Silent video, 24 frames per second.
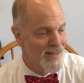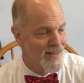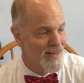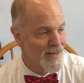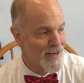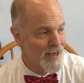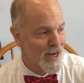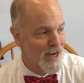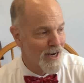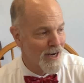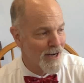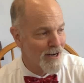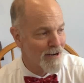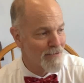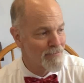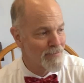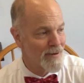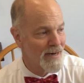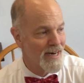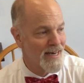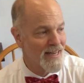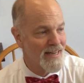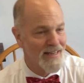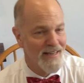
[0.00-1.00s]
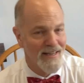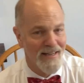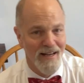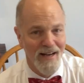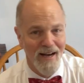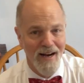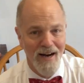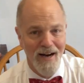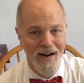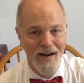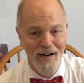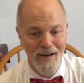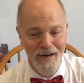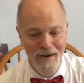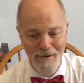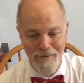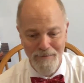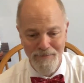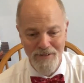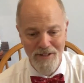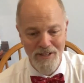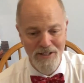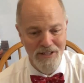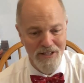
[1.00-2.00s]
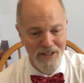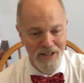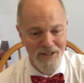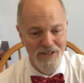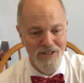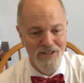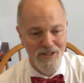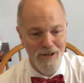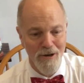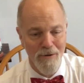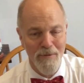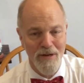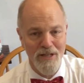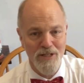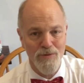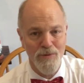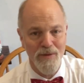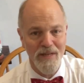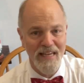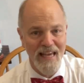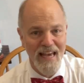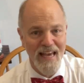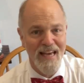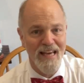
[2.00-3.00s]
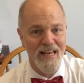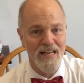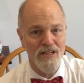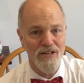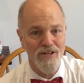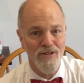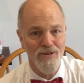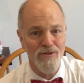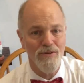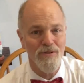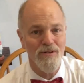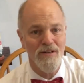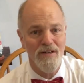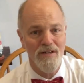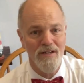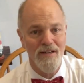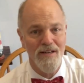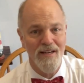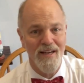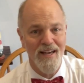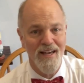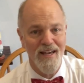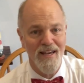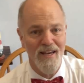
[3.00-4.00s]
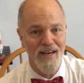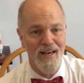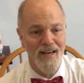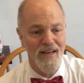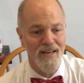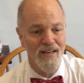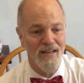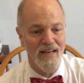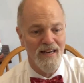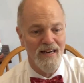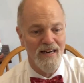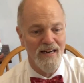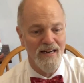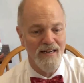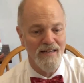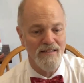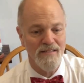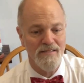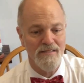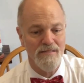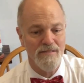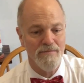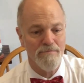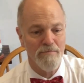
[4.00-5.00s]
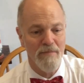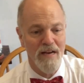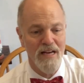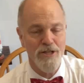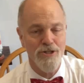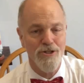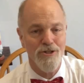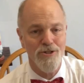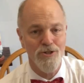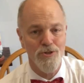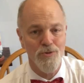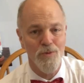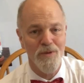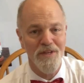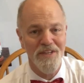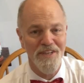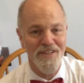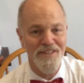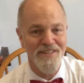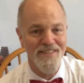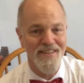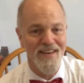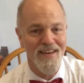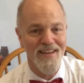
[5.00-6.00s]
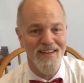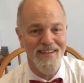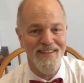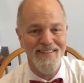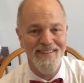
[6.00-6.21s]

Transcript: Uh, but uh, th there's so much we can do and uh, measures we can take.